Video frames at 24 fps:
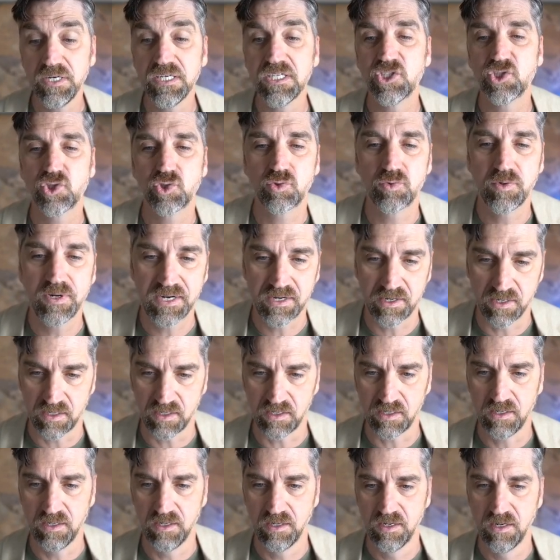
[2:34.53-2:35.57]

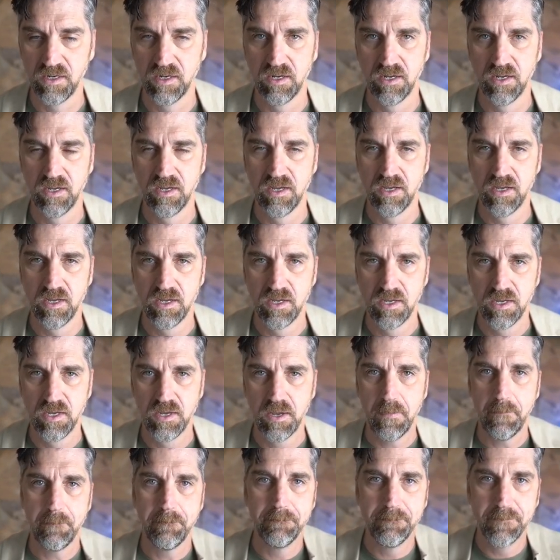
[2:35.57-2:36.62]
trigger
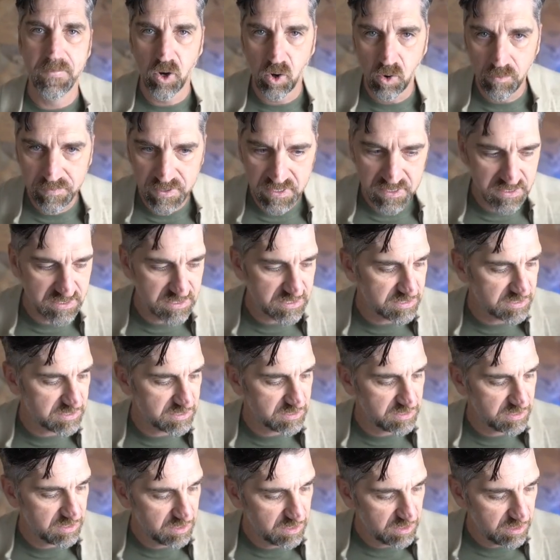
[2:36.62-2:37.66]

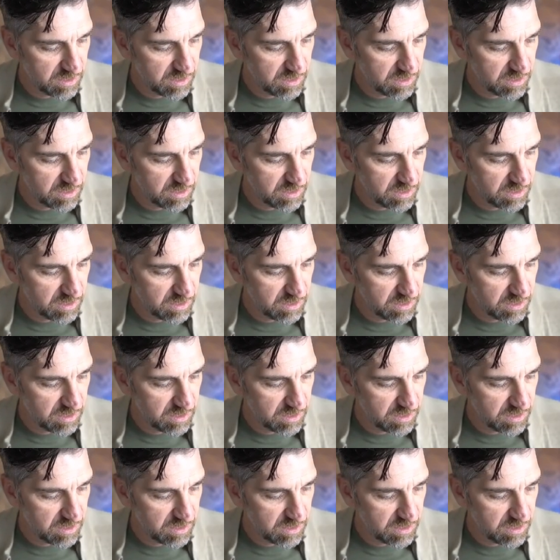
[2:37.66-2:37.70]
moments